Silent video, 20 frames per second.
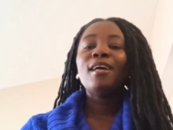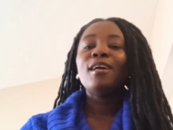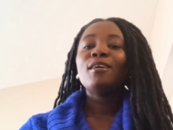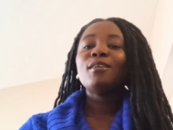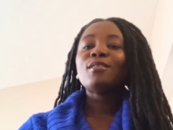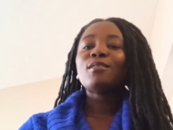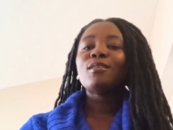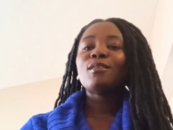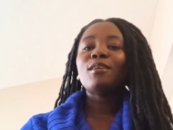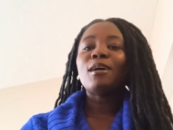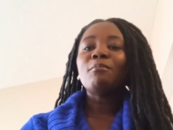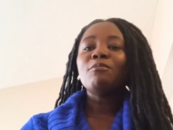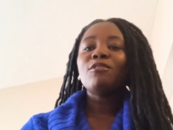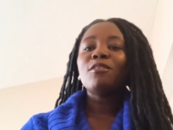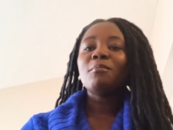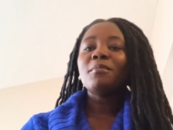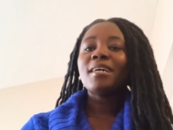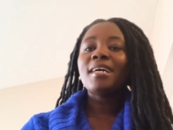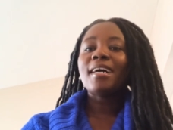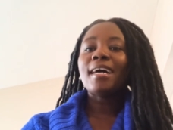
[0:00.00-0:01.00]
So I'm
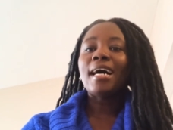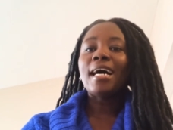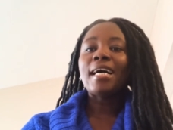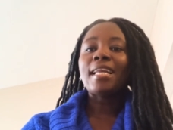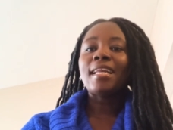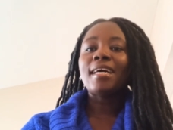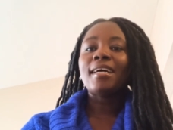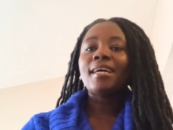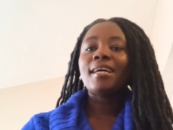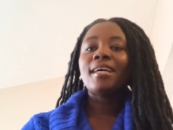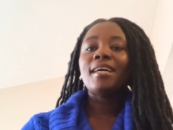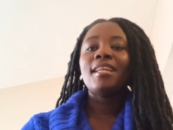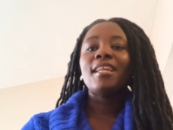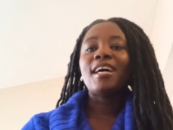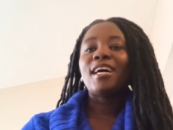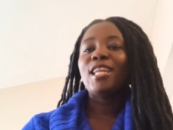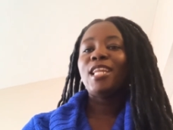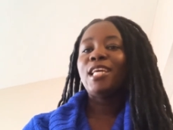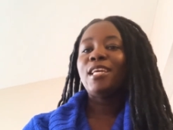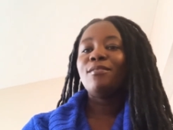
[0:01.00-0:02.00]
from Ghana and I
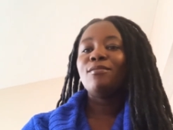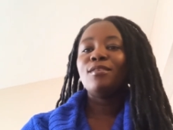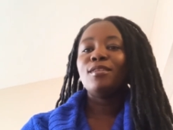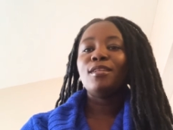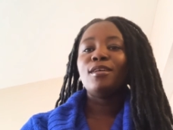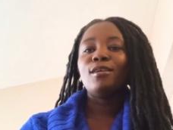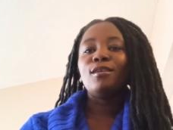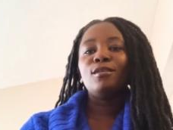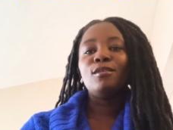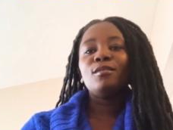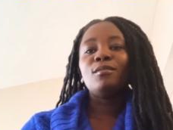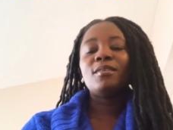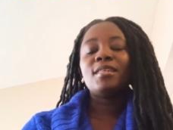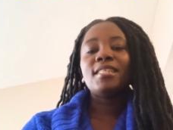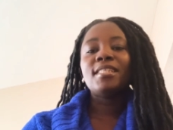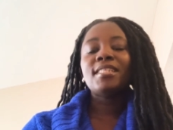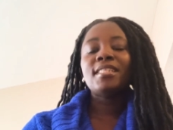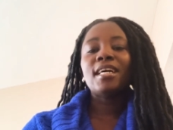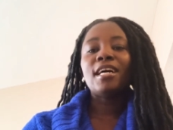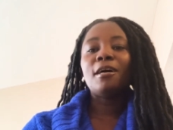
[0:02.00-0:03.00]
live in the
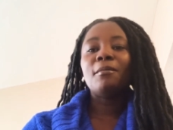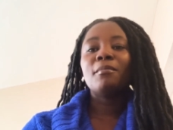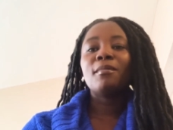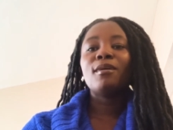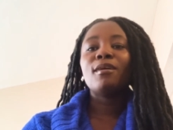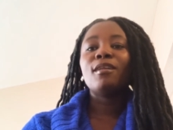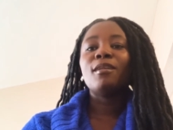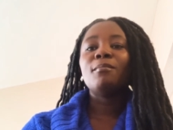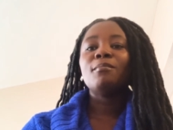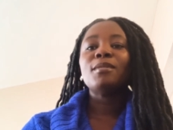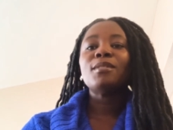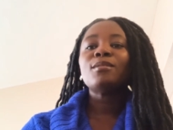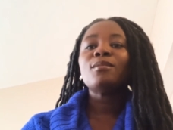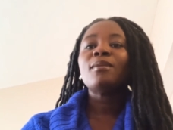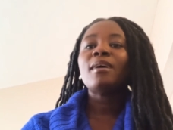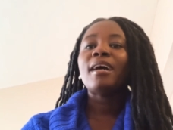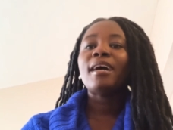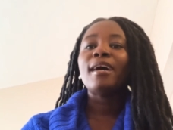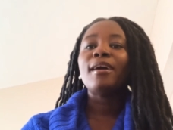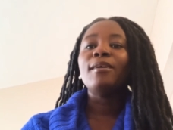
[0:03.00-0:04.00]
US, um, Columbus,
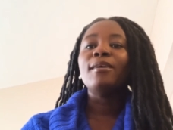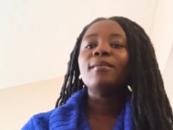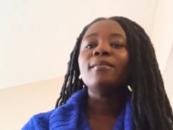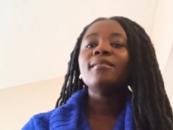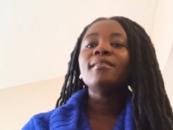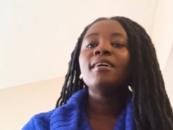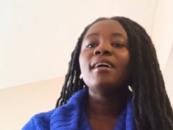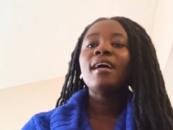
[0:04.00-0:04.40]
Ohio.